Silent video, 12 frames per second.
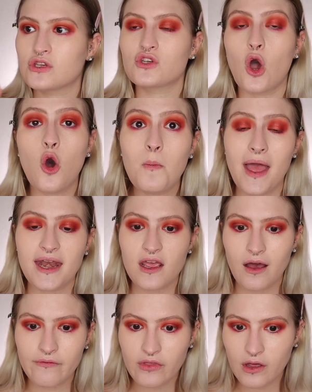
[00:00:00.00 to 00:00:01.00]
so many
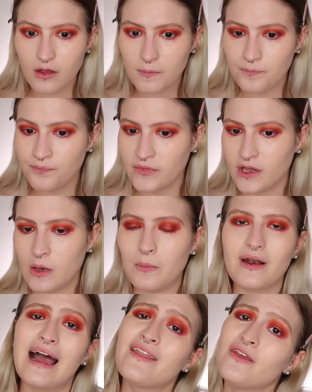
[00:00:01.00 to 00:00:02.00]
of them,
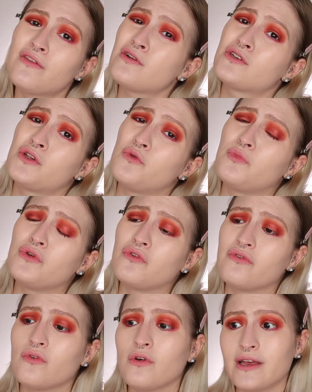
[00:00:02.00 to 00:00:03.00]
but I think they're so
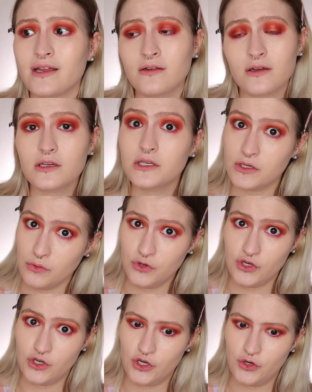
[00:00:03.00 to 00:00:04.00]
beautiful and so
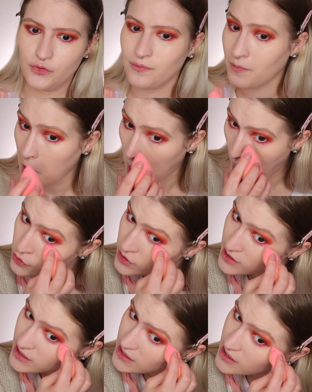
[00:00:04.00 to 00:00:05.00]
should you. So you
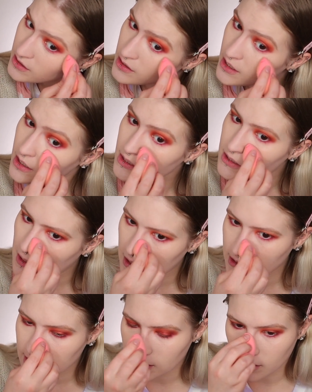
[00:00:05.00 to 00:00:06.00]
can see this
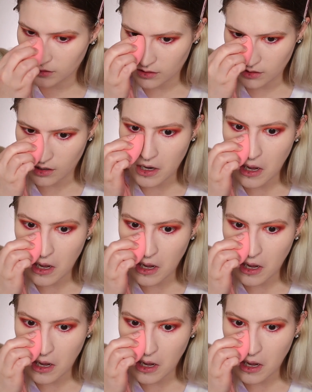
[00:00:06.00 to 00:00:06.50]
concealer